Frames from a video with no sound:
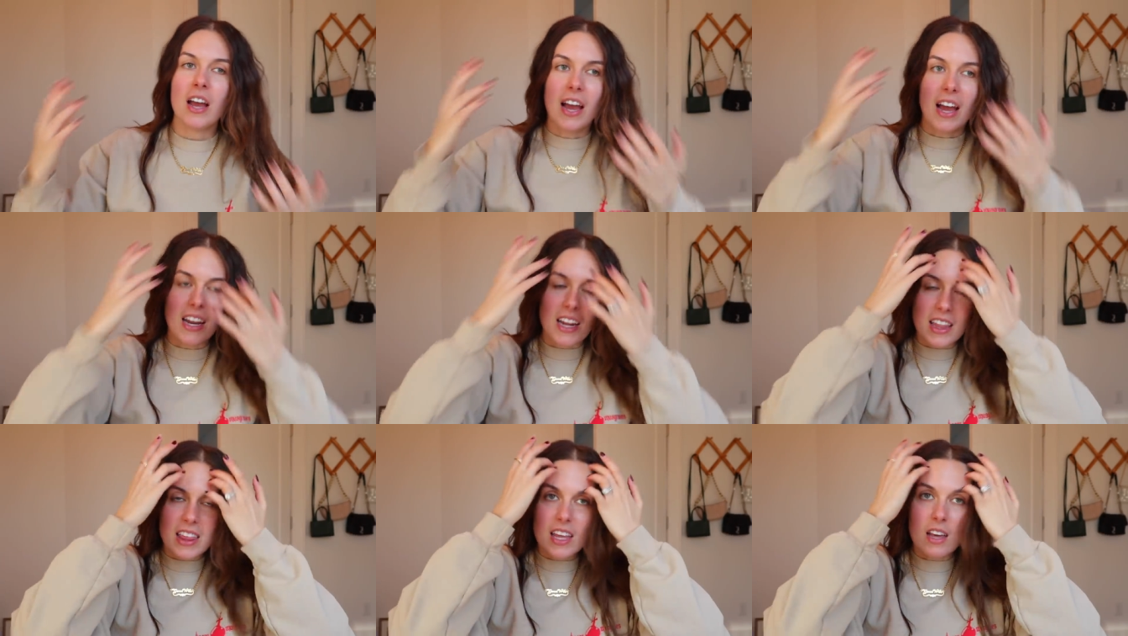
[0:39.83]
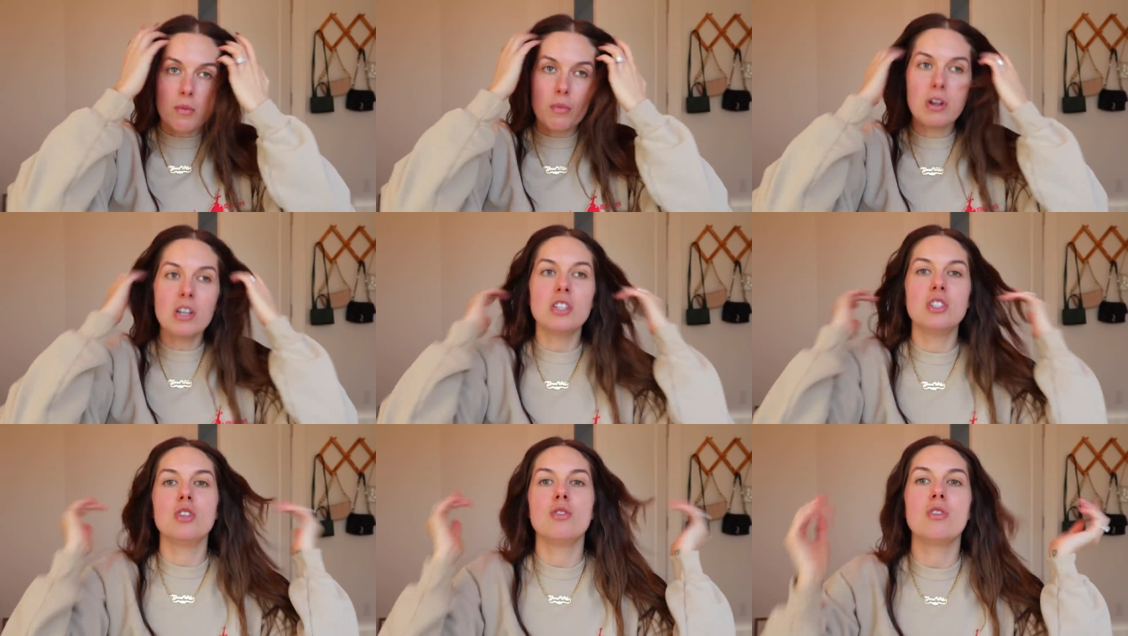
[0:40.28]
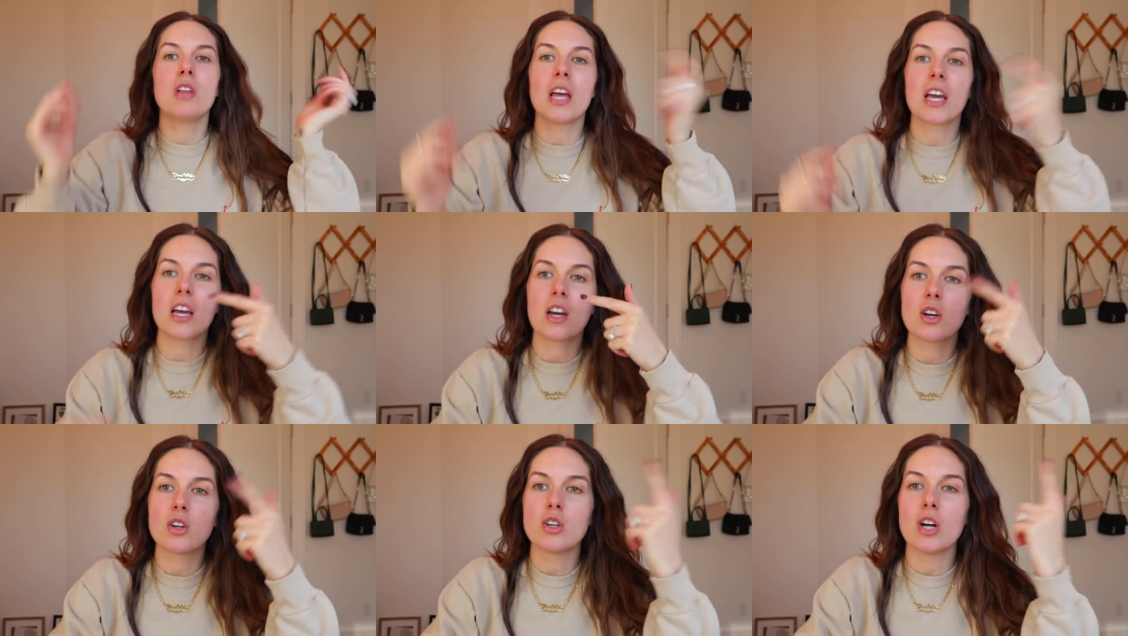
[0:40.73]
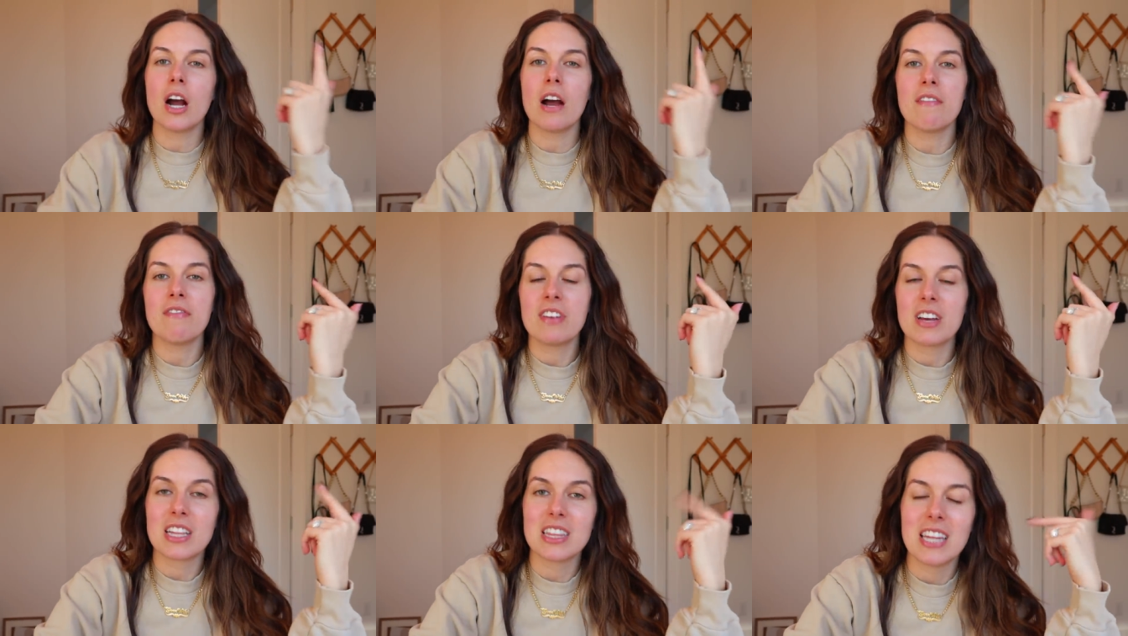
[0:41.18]
and I think I'm gonna do like a
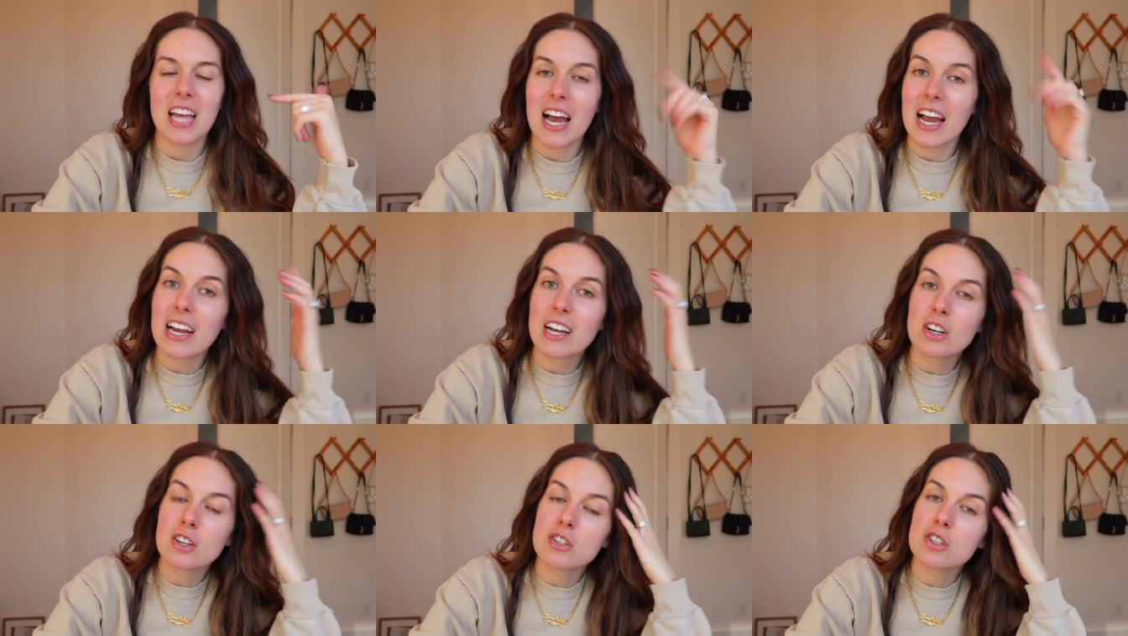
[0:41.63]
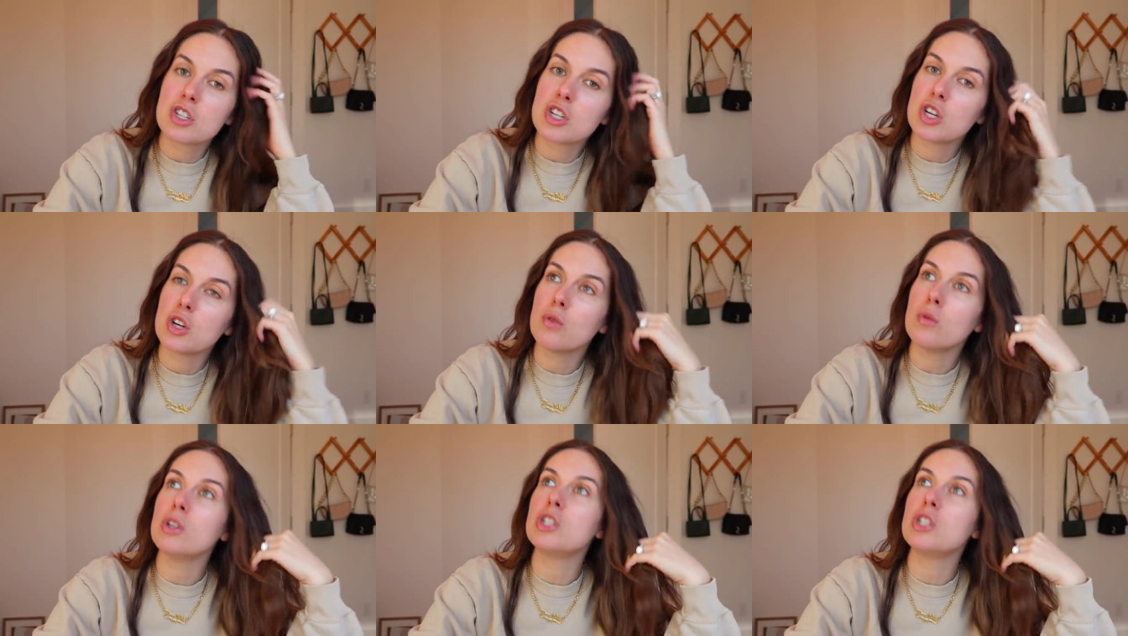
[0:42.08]
graphic liner too,